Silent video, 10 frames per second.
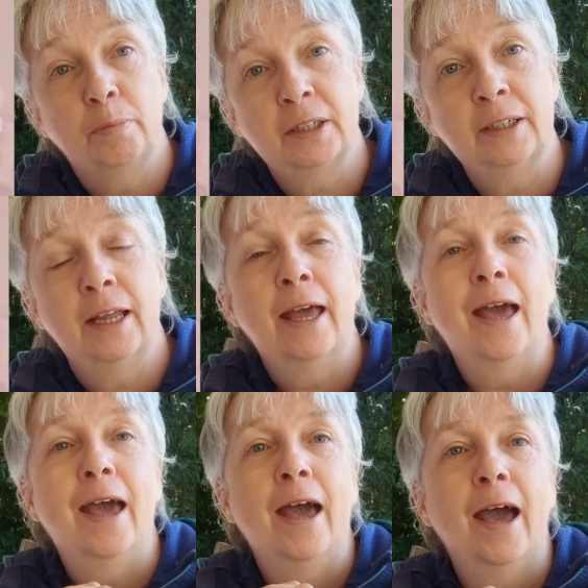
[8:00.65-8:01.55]
Britain,
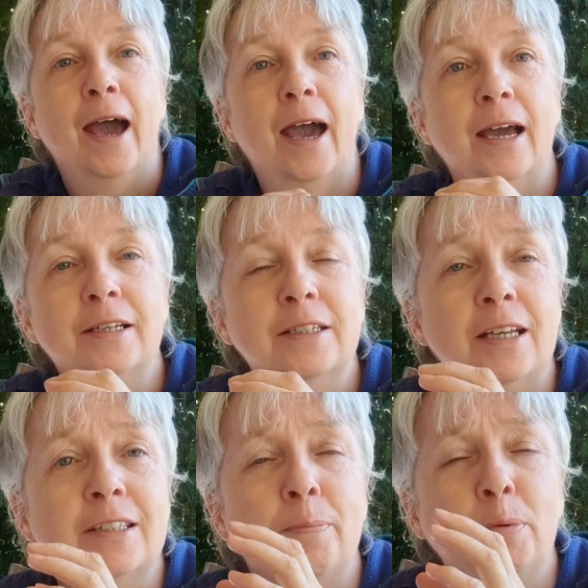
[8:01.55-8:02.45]
and
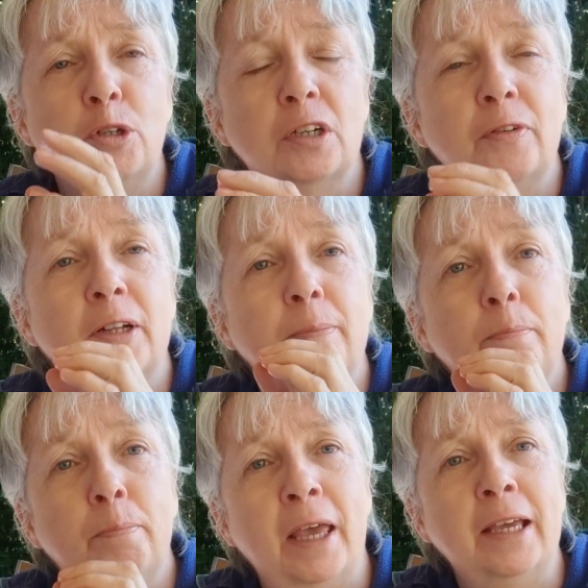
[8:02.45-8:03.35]
it's a
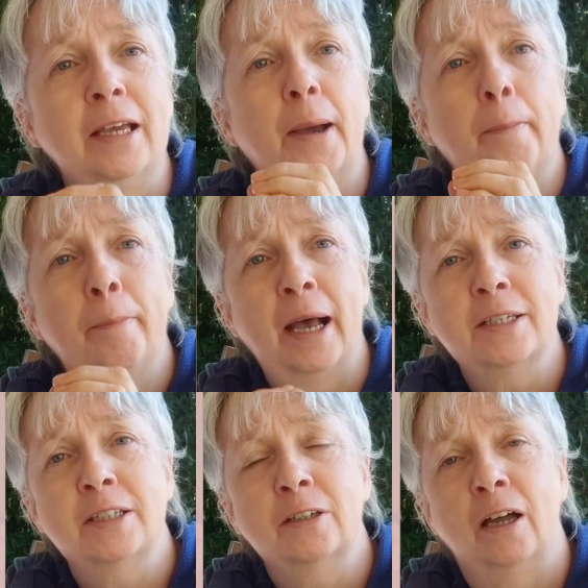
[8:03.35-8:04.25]
beautiful pink
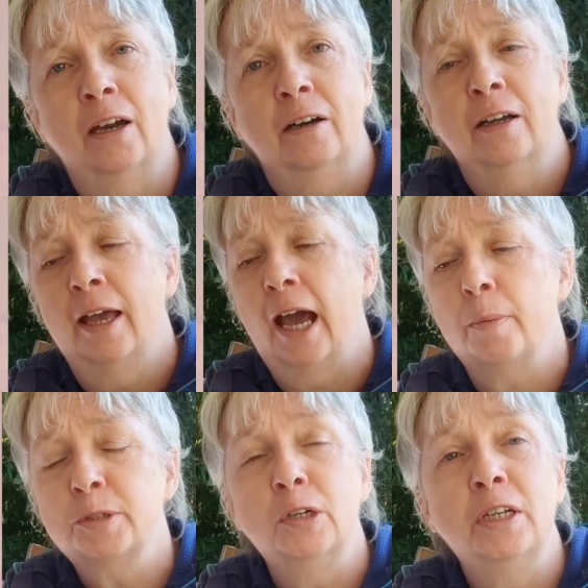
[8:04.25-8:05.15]
pastel colour,
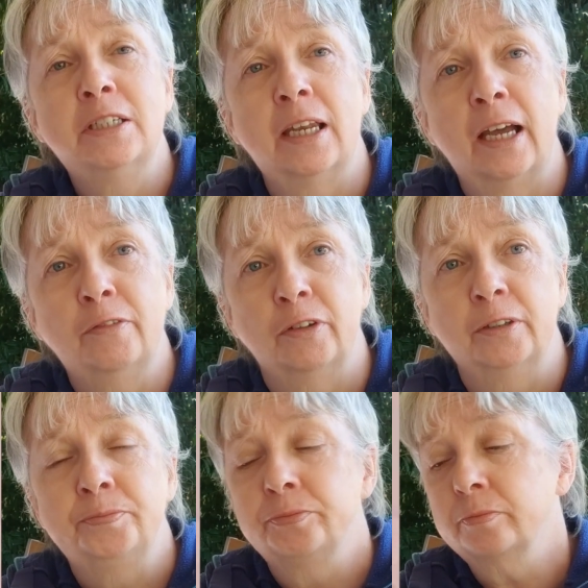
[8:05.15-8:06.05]
absolutely
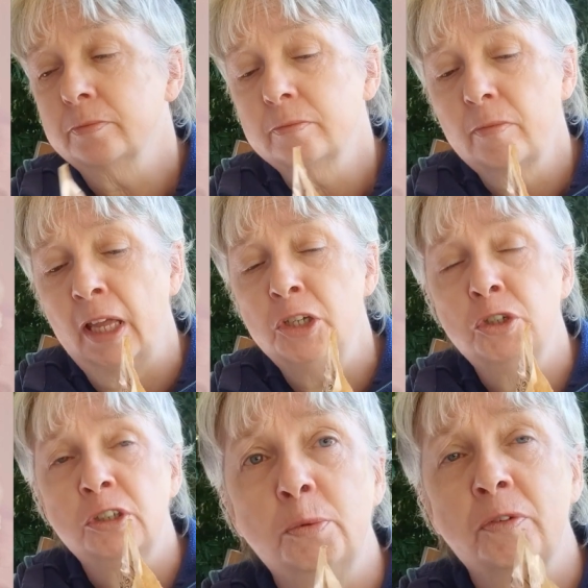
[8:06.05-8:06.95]
delightful. As
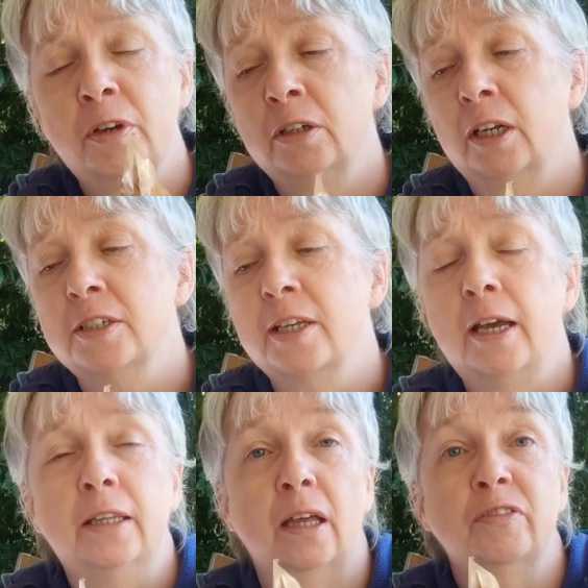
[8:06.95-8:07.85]
with Ranunculus,
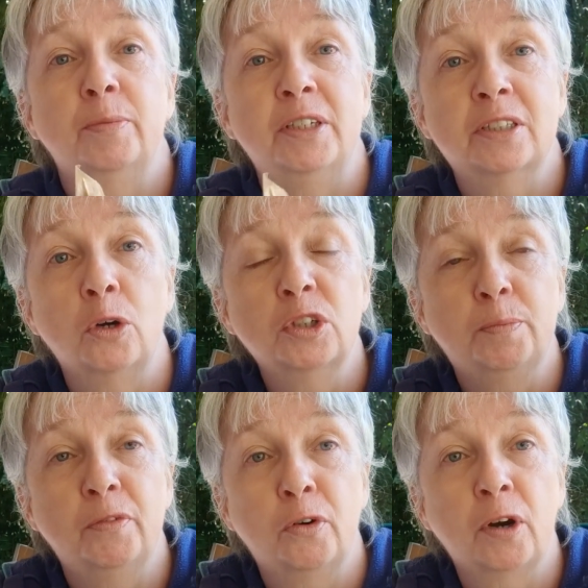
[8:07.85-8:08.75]
they have to be soaked
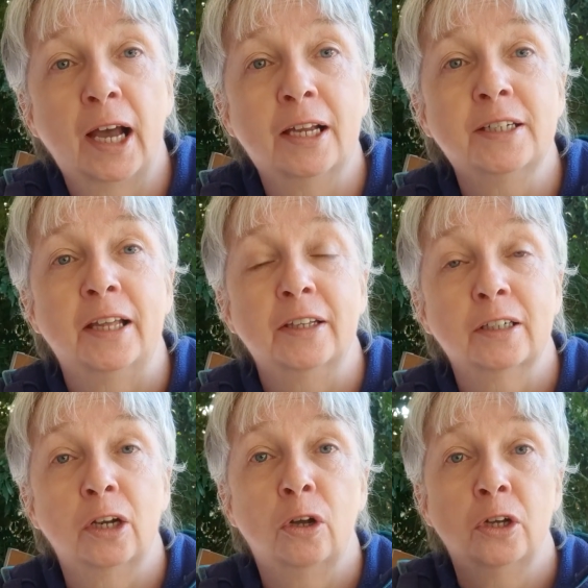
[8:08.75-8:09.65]
beforehand, and the
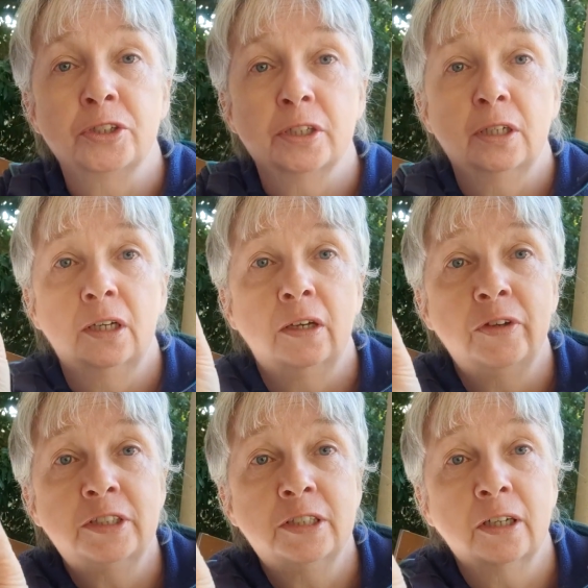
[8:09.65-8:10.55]
claws, if
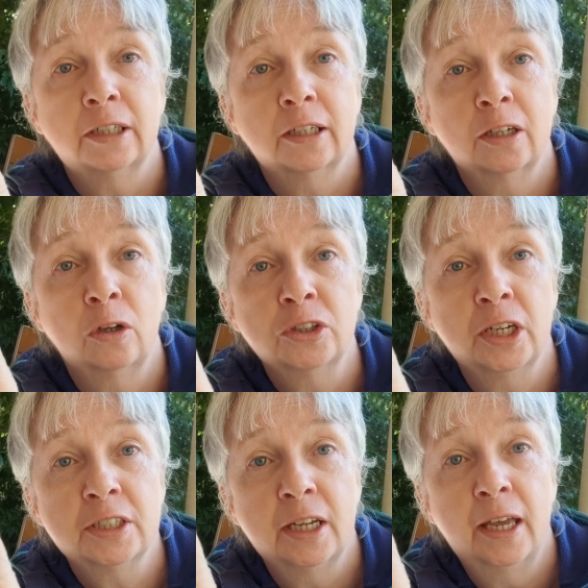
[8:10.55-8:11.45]
you can see it's got little claws on
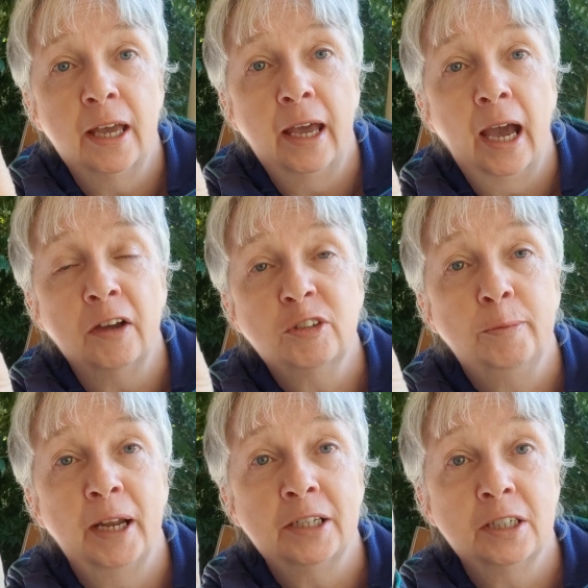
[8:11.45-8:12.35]
it, has to
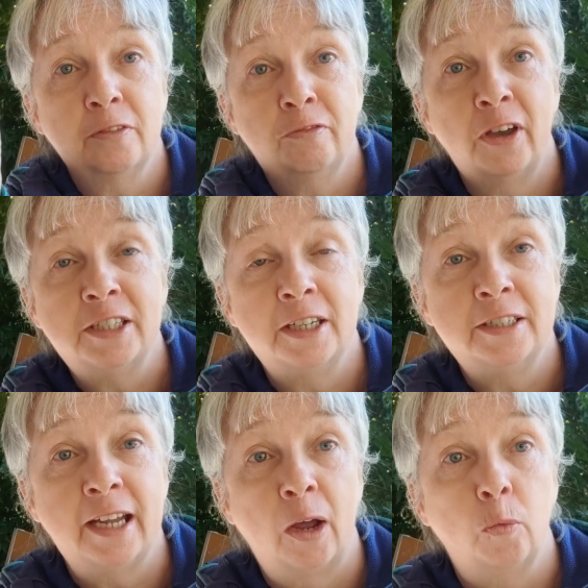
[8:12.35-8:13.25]
be planted facing
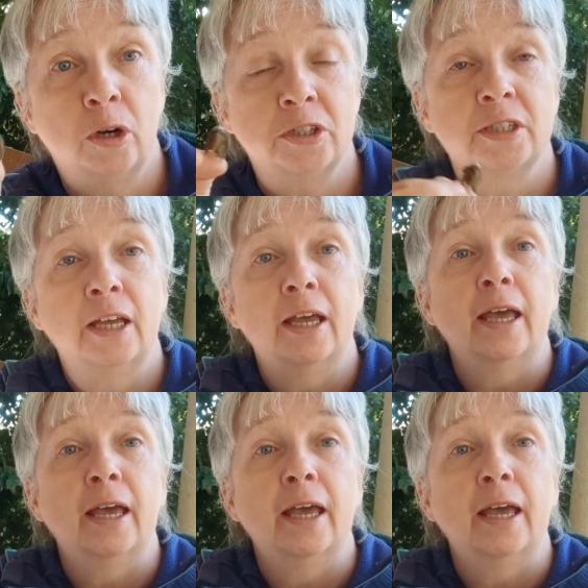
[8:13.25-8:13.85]
downwards.